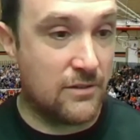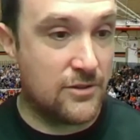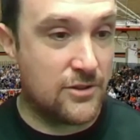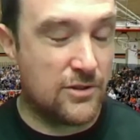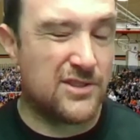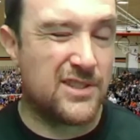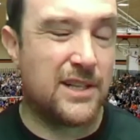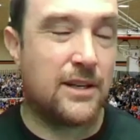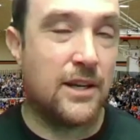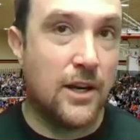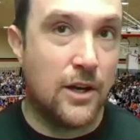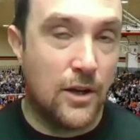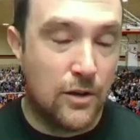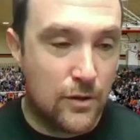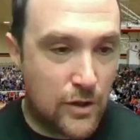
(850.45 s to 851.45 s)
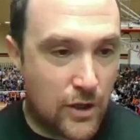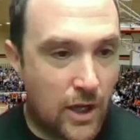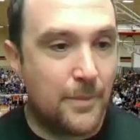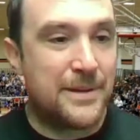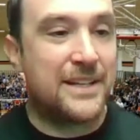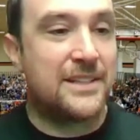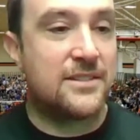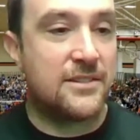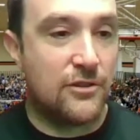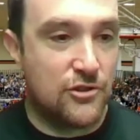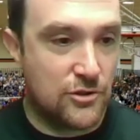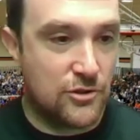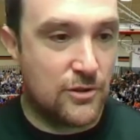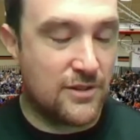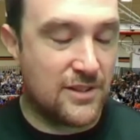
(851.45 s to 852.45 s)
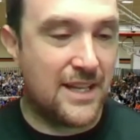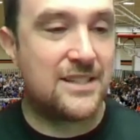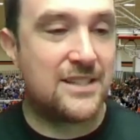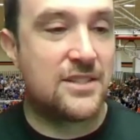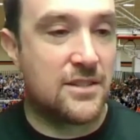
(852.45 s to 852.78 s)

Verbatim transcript: So it's like, coming into their junior that